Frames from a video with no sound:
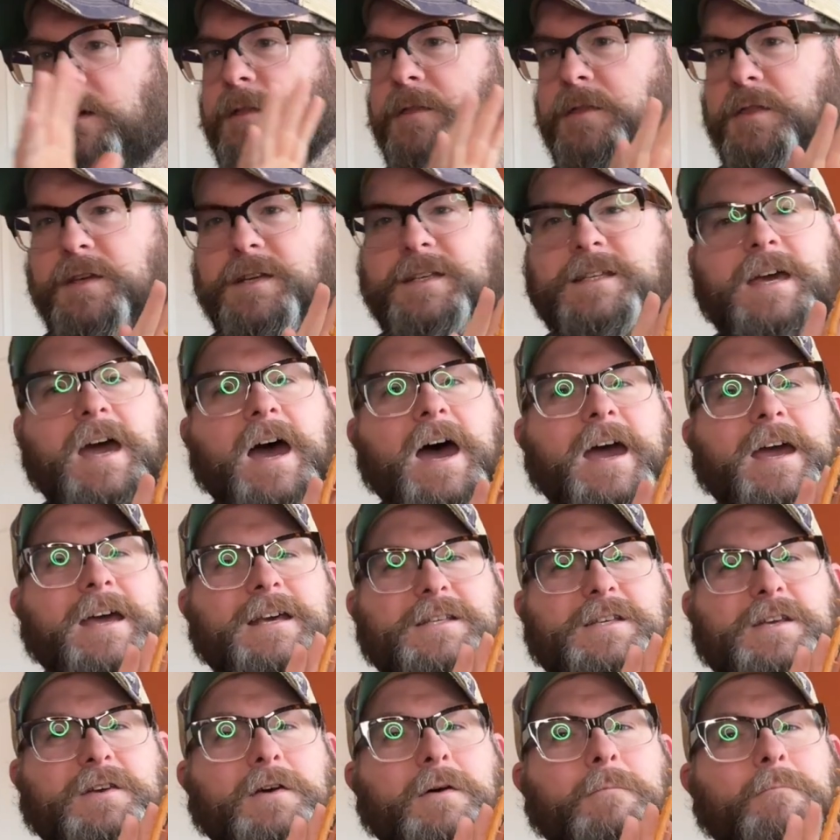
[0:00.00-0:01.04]
This guy
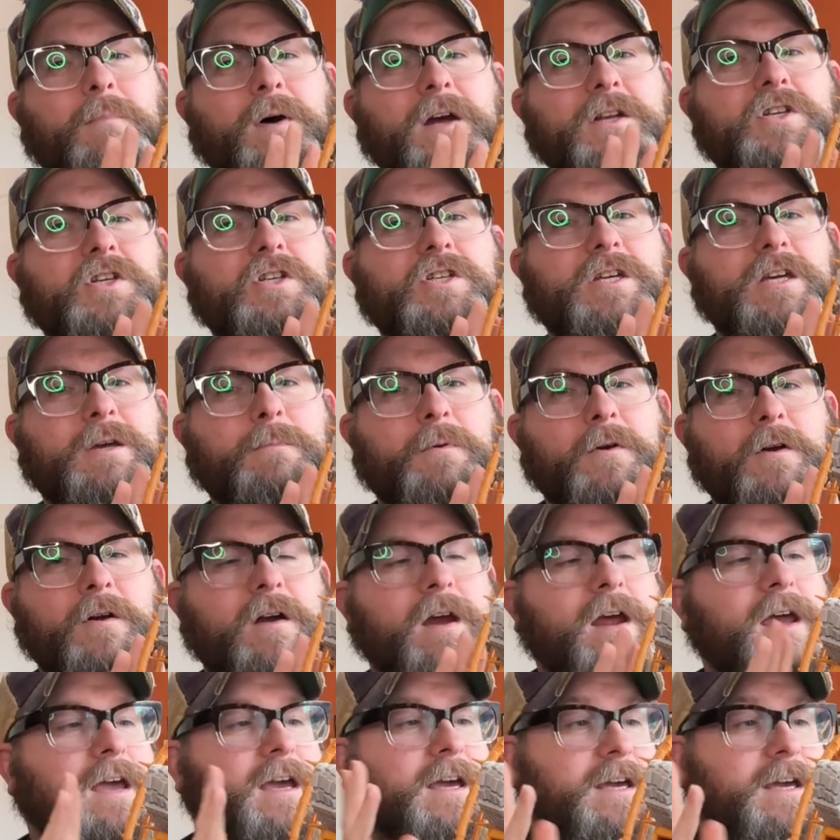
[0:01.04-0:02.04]
is much cheaper.